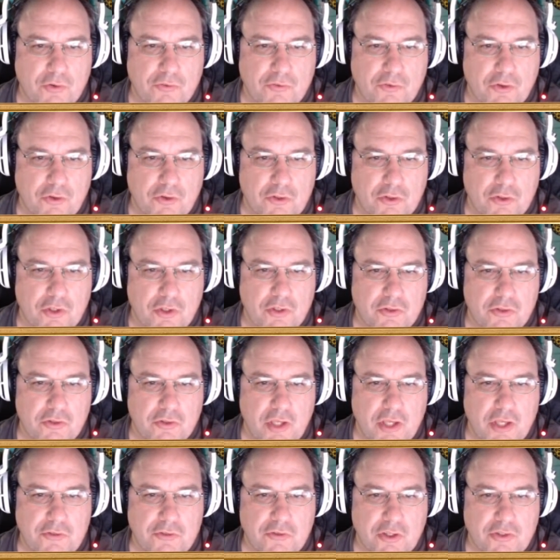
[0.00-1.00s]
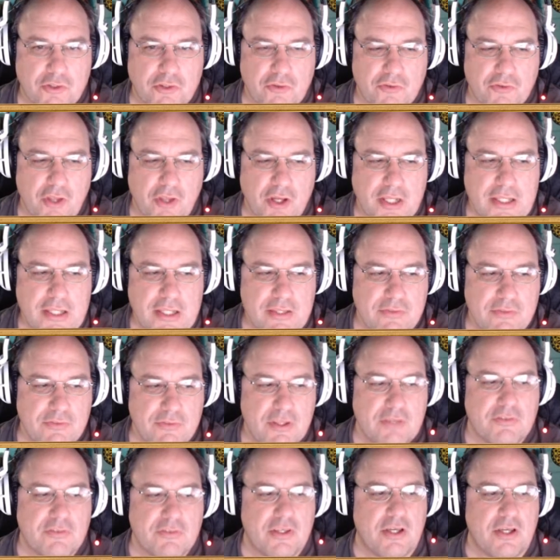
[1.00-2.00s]
So you can check this out in
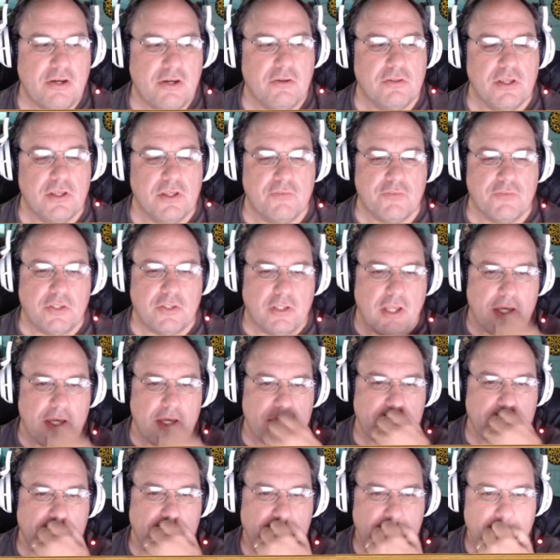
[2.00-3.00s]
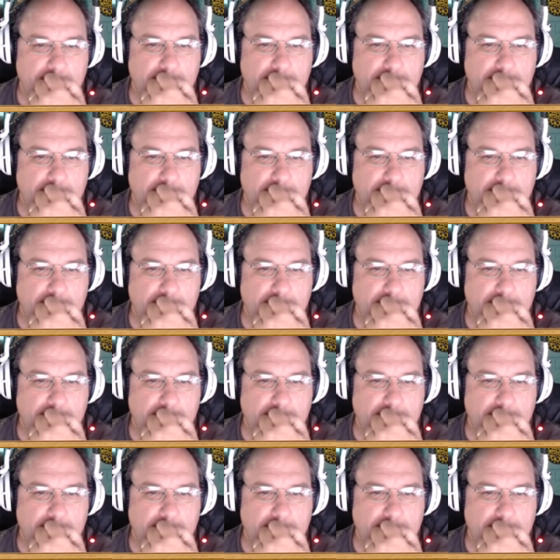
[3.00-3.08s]
detail if you'd like,